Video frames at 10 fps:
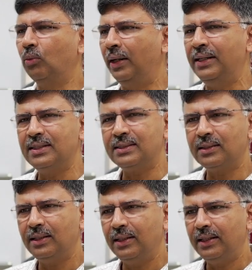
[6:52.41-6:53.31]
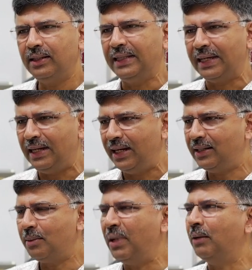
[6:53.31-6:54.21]
One is they
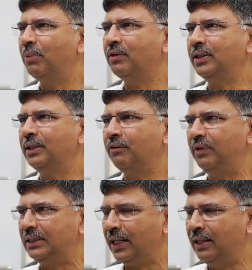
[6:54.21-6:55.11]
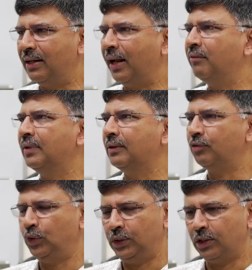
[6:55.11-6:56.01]
create the manpower which can drive the
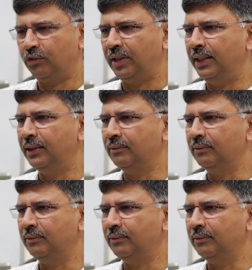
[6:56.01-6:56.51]
future of India,